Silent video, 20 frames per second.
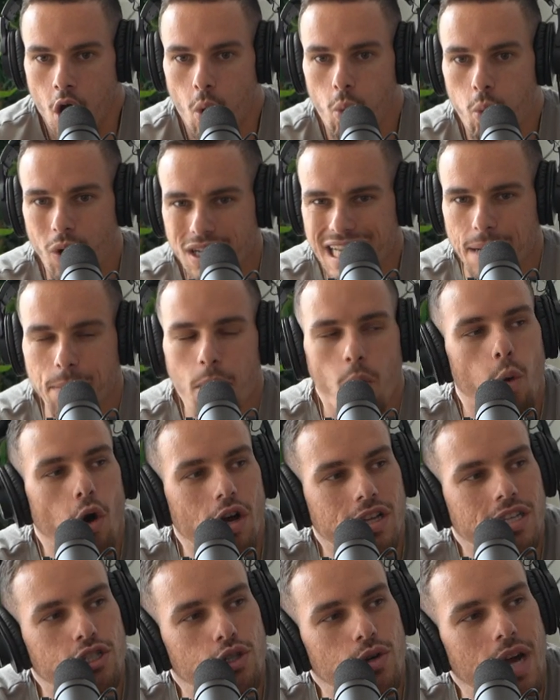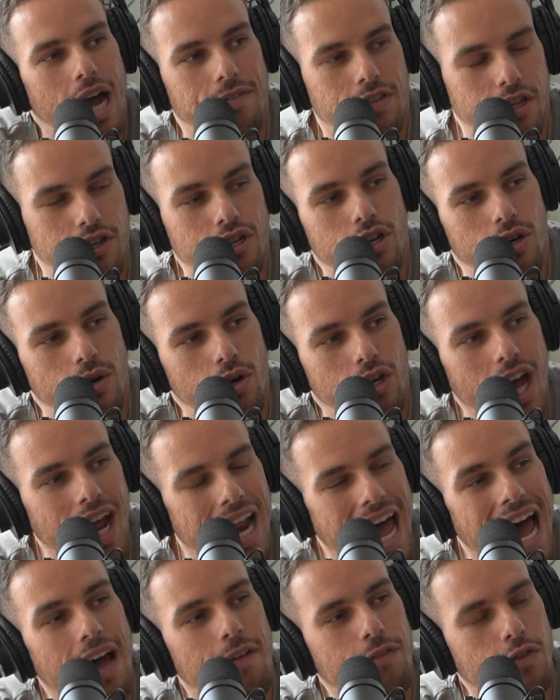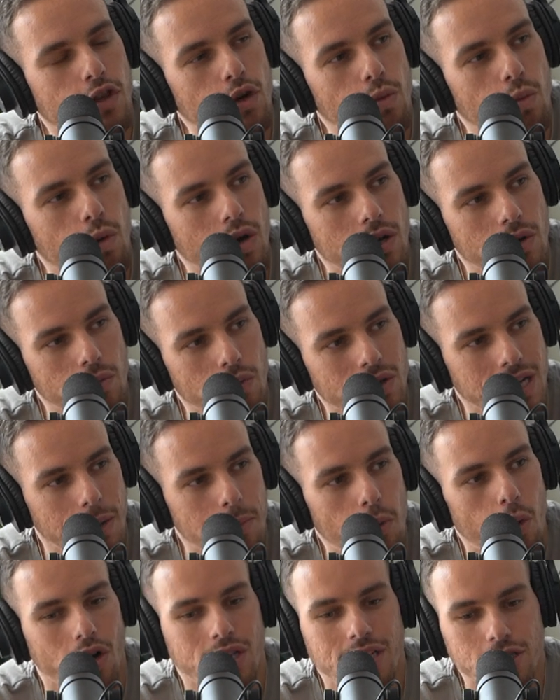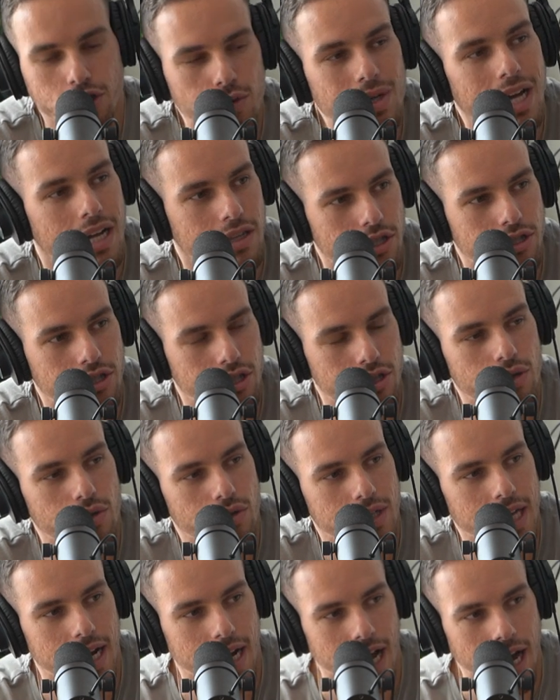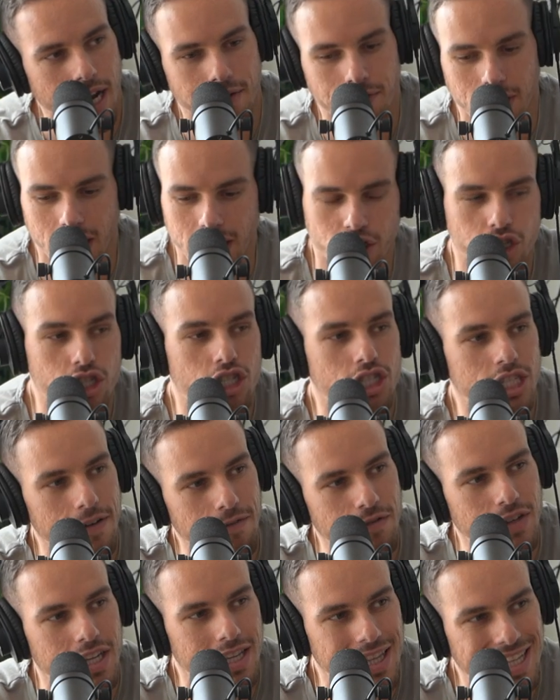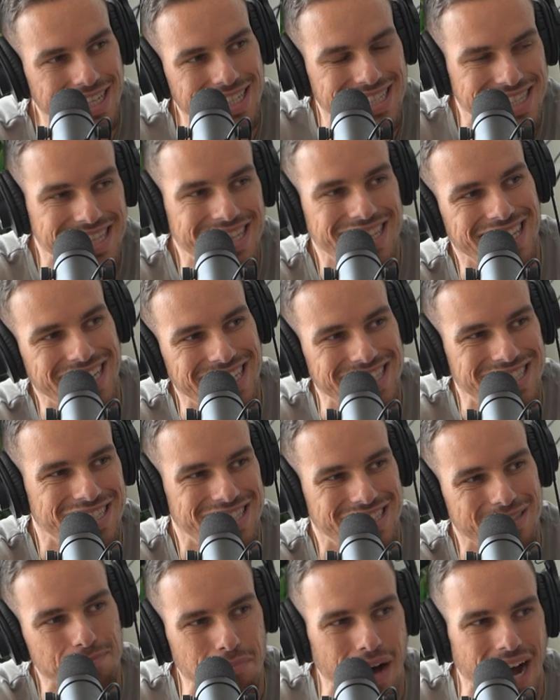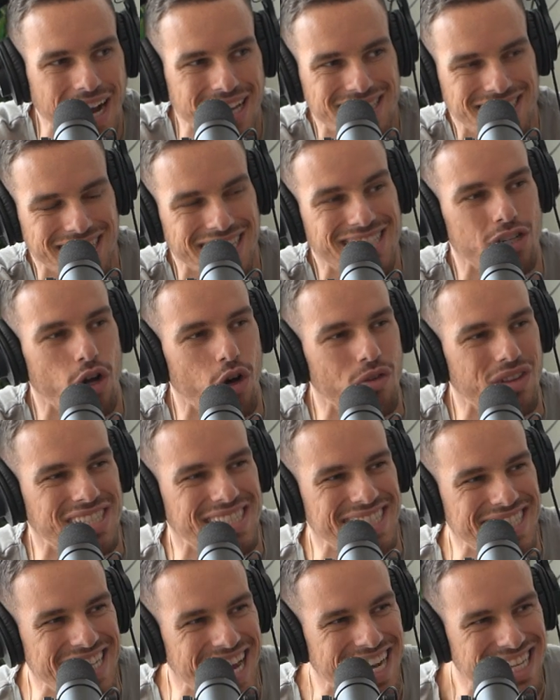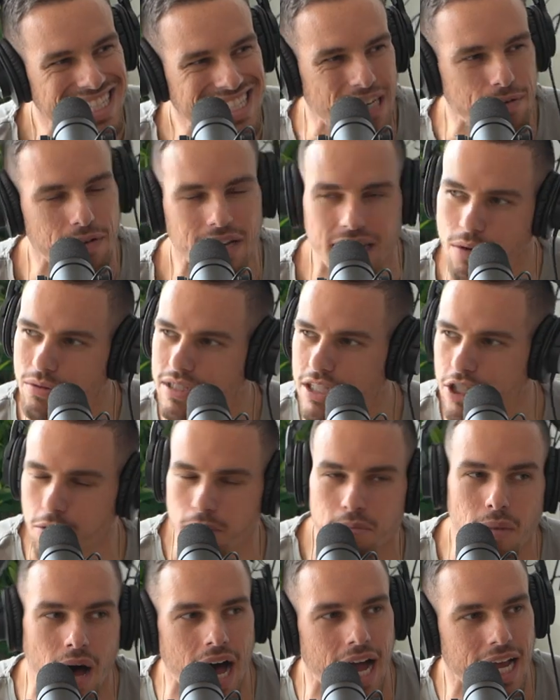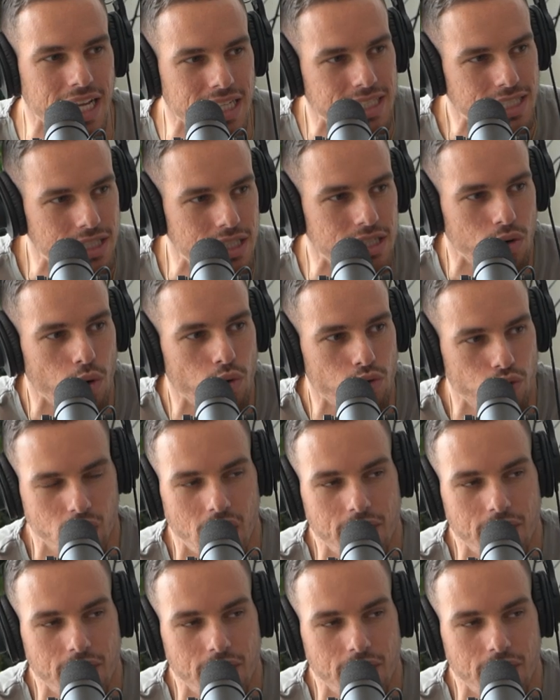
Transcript: What type of work did you have to do? Not have to. What what type of work did you get to do that kind of like shifted this these mindsets and all this negativity that was in your mind to a whole new